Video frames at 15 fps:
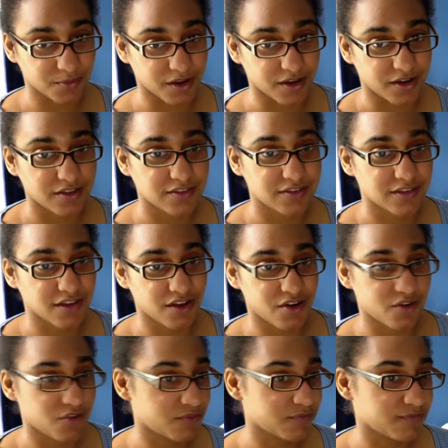book.
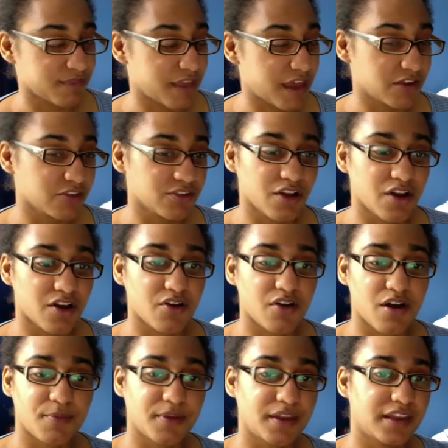So I don't know.
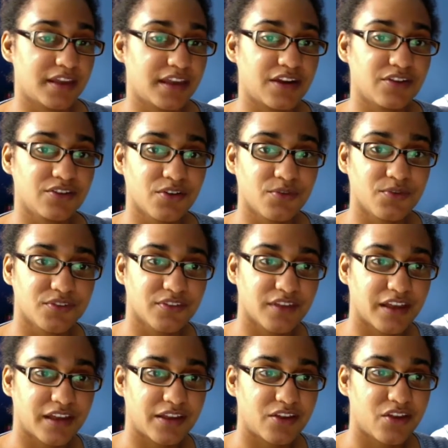I mean, I don't know if it's
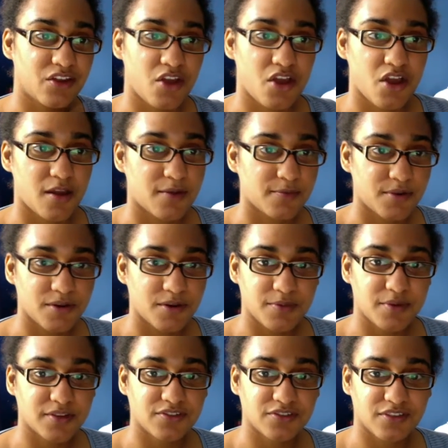like pretty
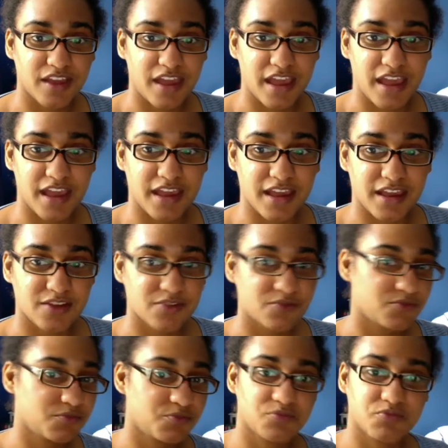much a
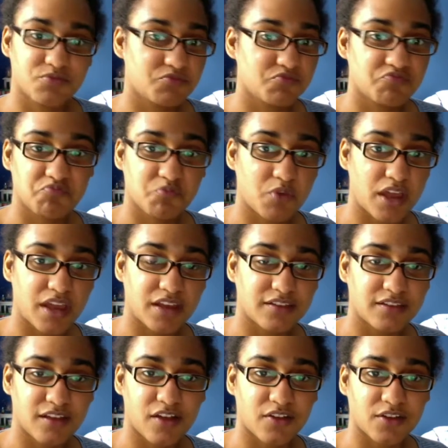way
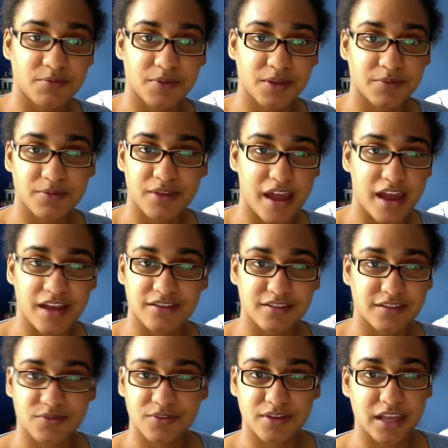telling me that
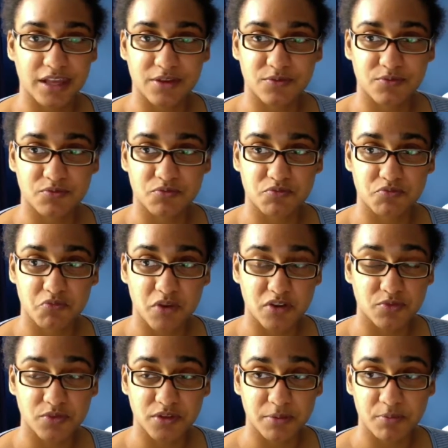Stephen King writes
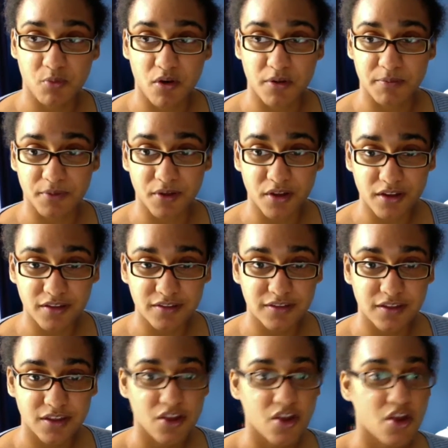really boring books,
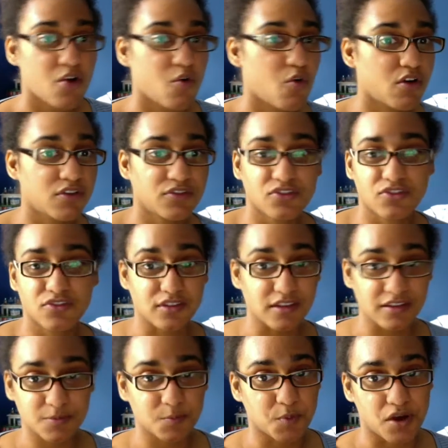or it's just
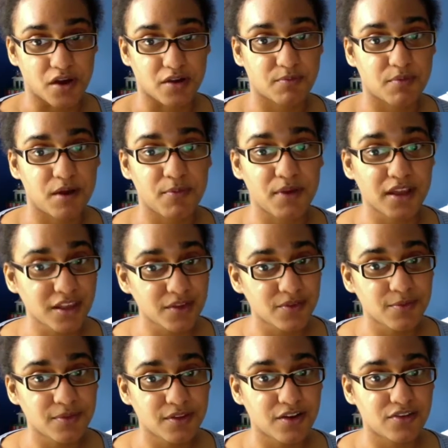this book. But I might give him
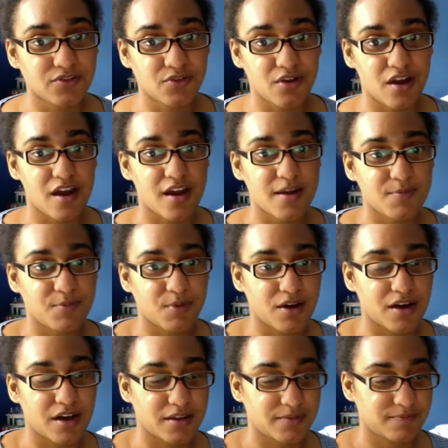another try.
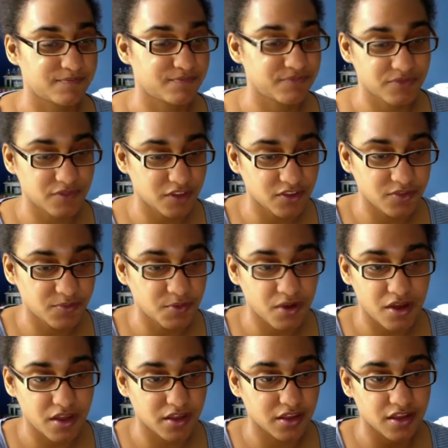But this
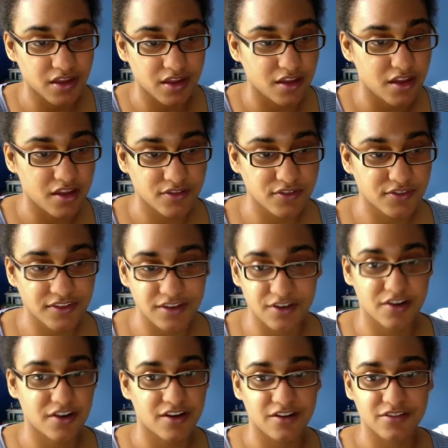book,
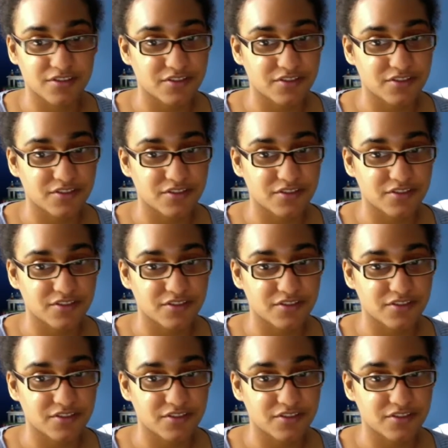Gunslinger,